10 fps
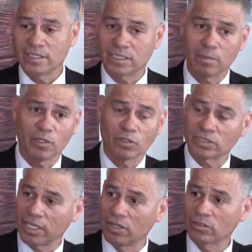of those
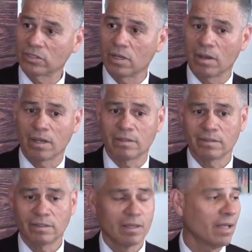sales,
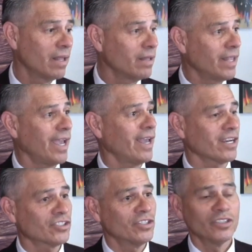they actually